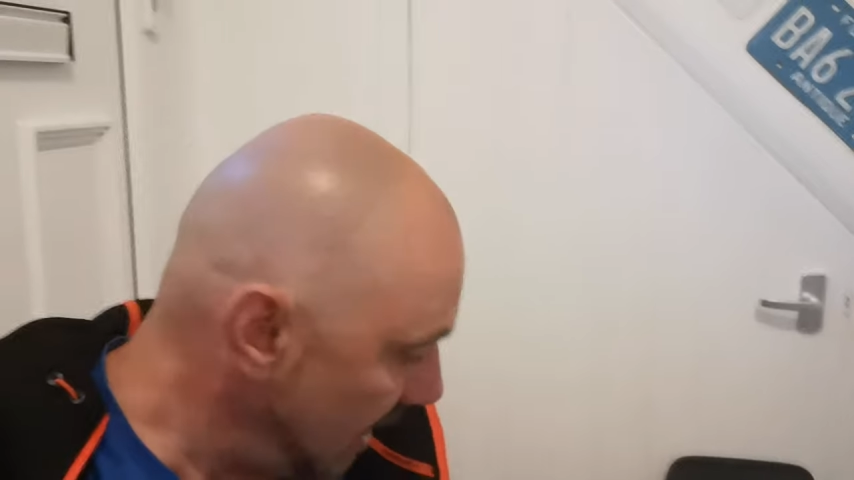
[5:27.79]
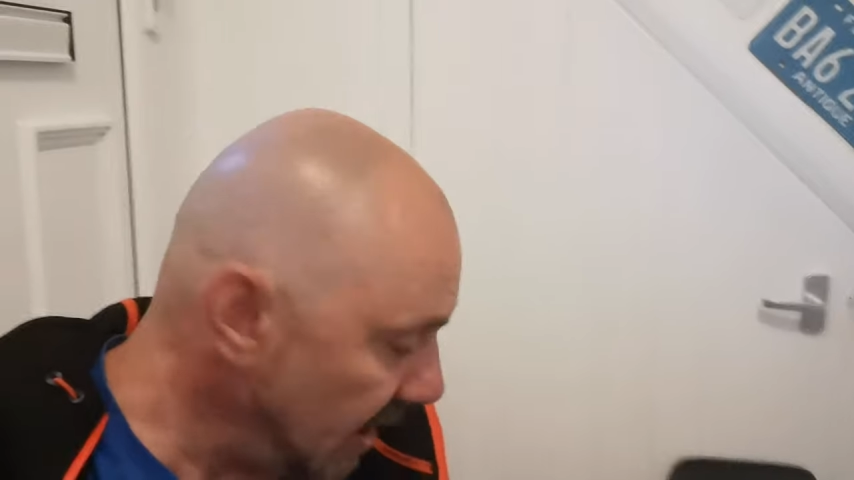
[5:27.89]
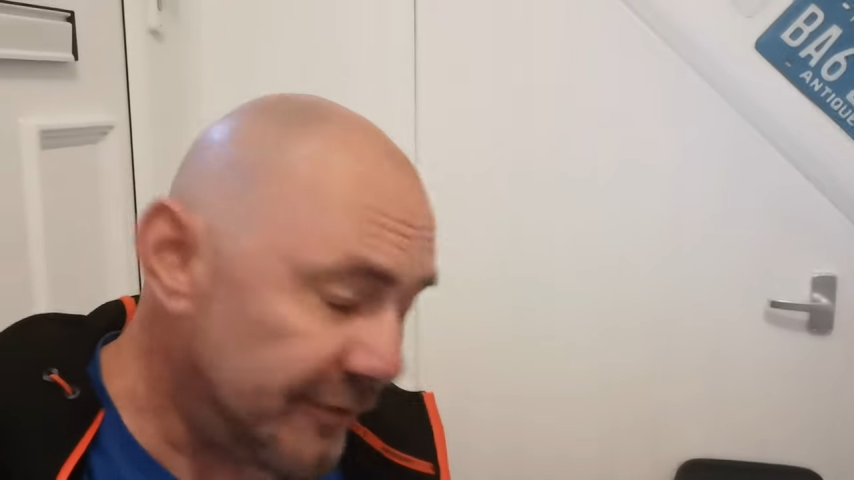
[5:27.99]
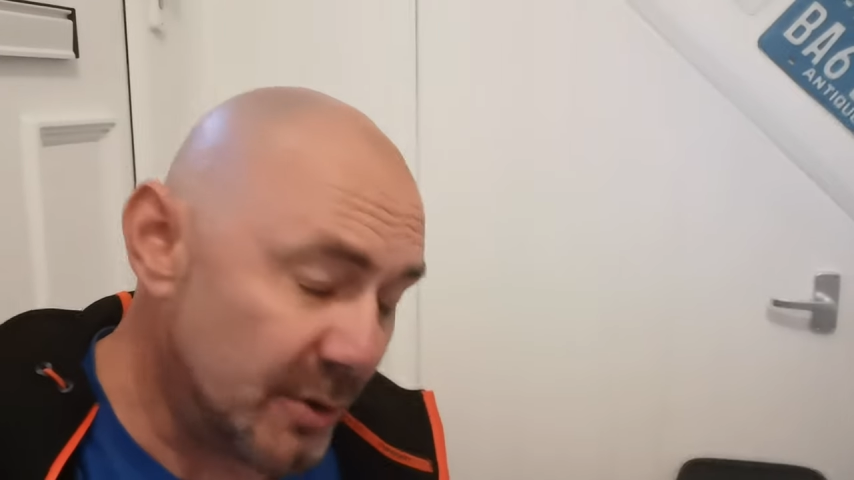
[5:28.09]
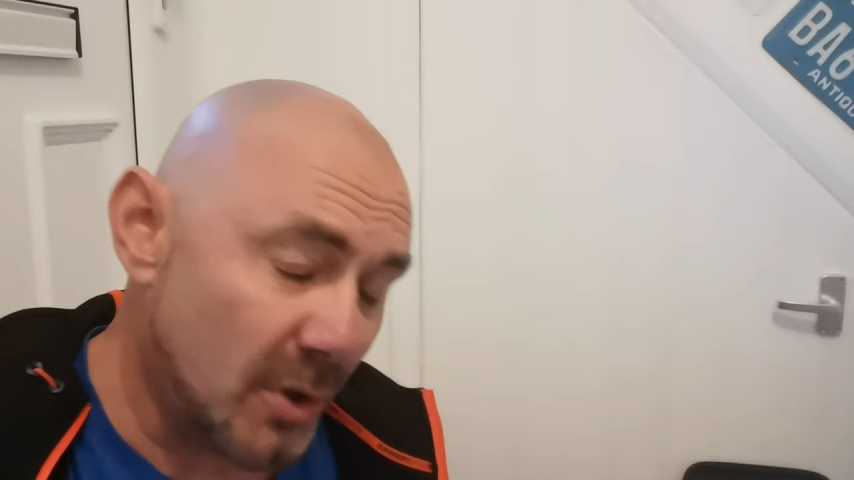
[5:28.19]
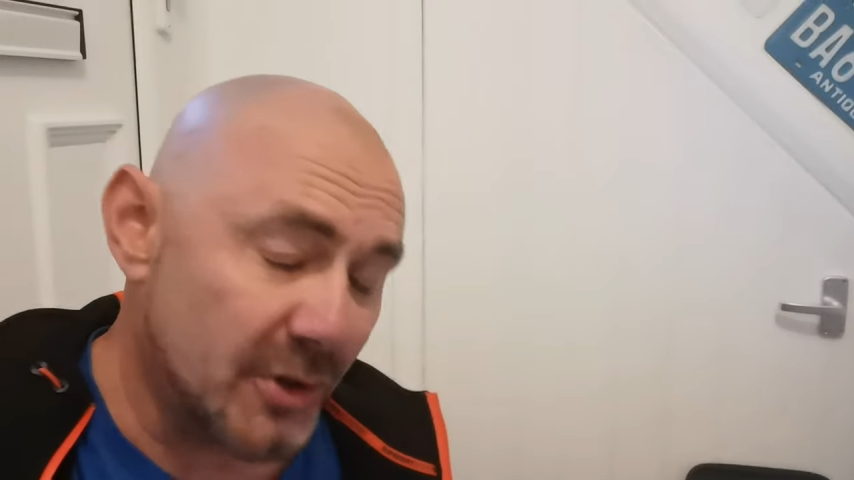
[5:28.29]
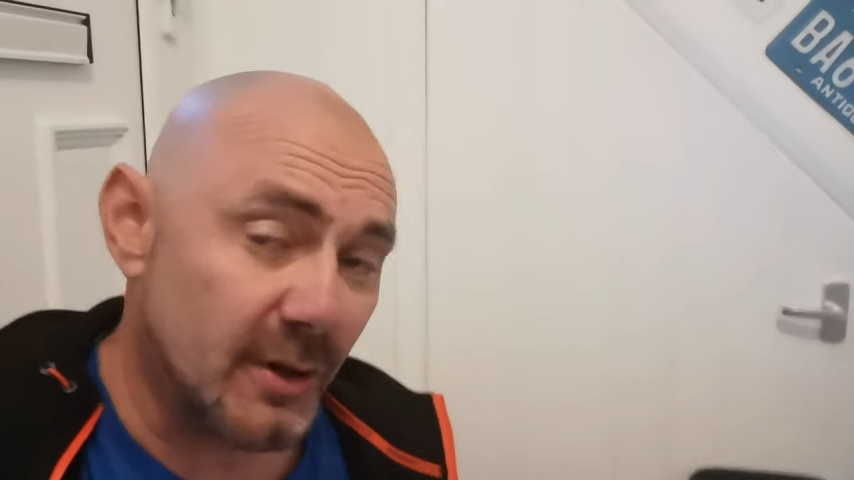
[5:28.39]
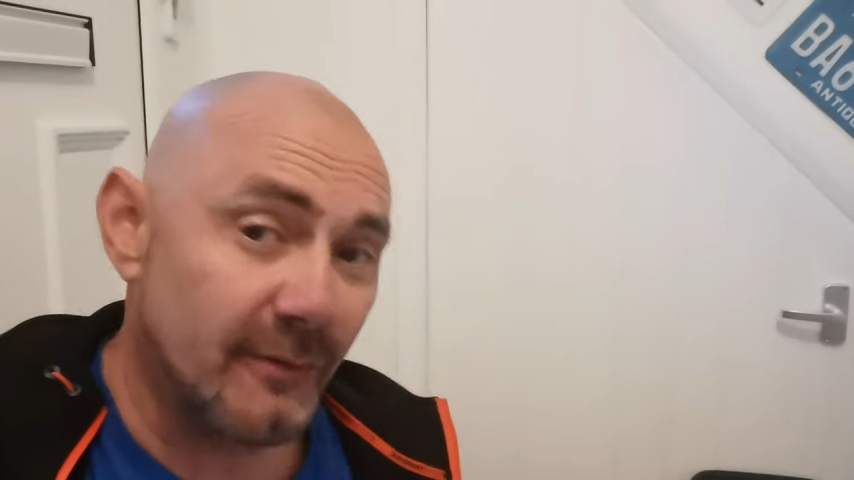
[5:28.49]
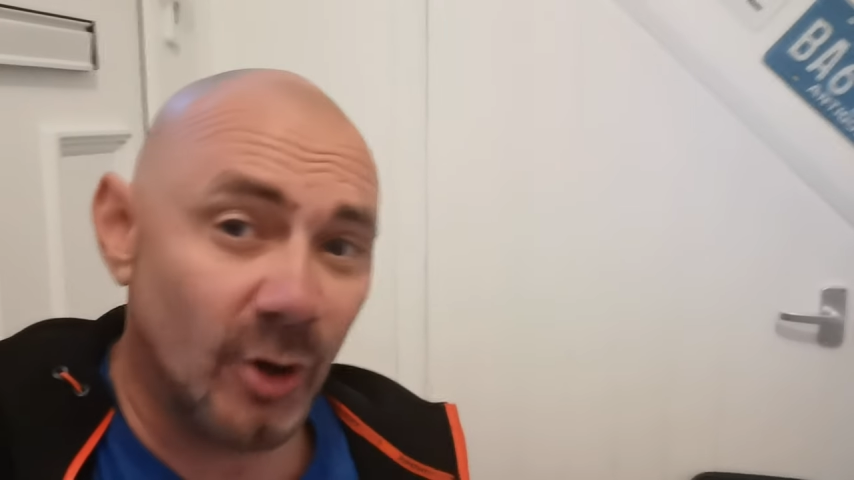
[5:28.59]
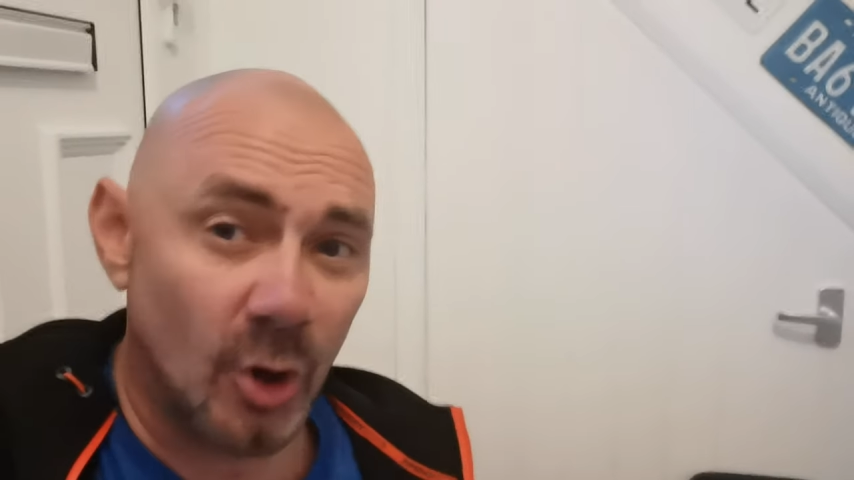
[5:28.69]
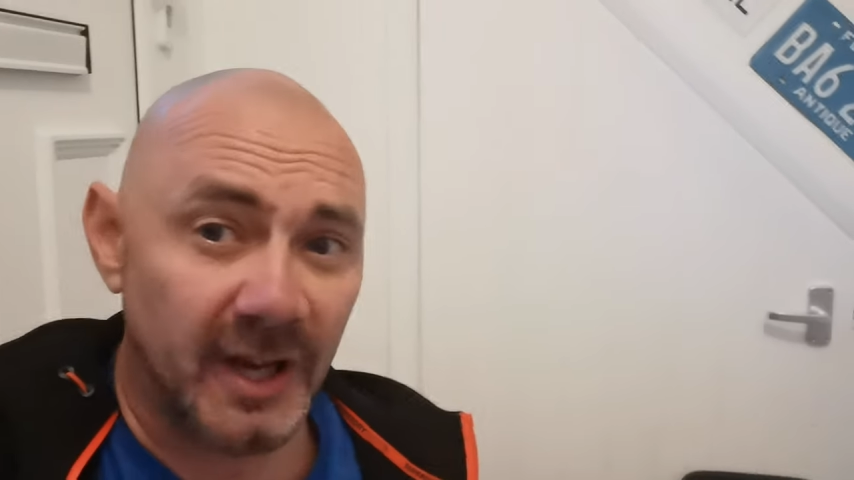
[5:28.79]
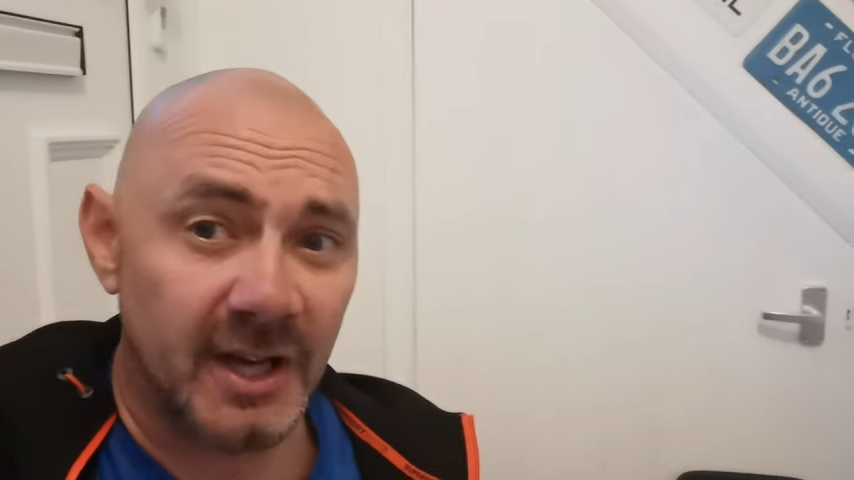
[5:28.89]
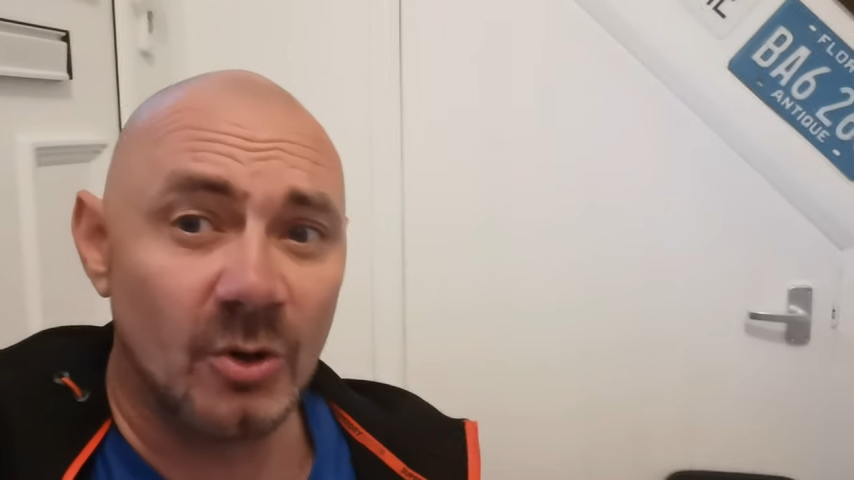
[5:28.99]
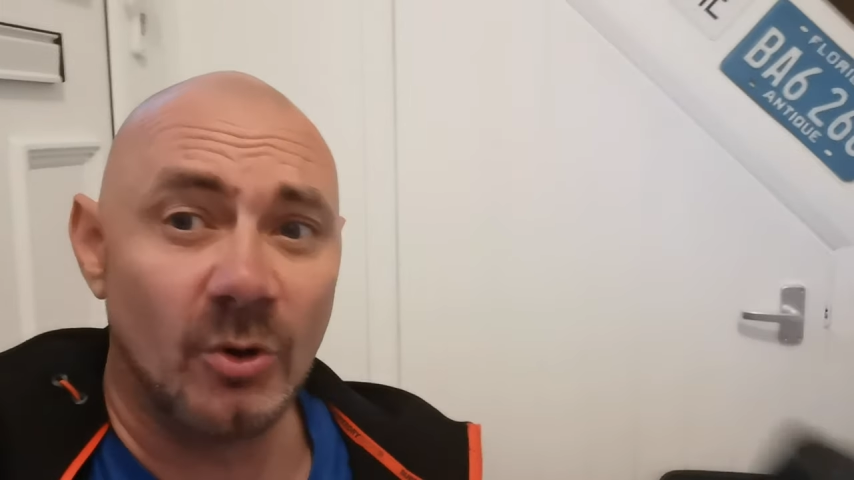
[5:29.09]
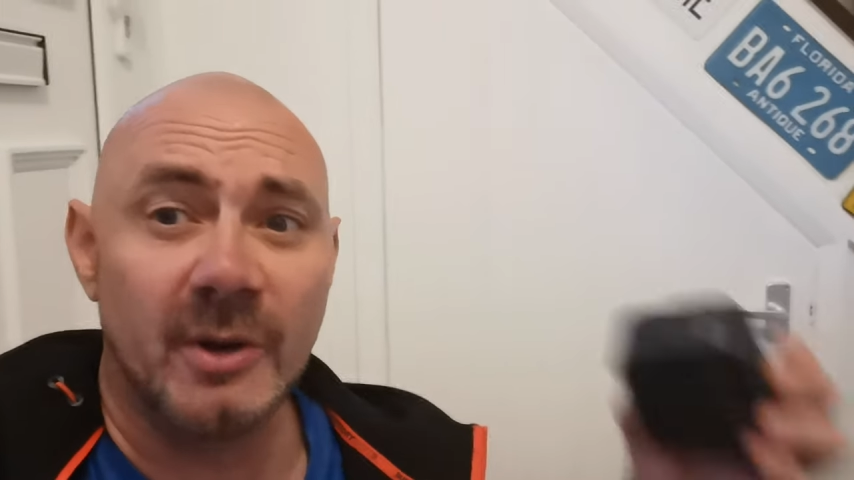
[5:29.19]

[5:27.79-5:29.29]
If you want to do vlogging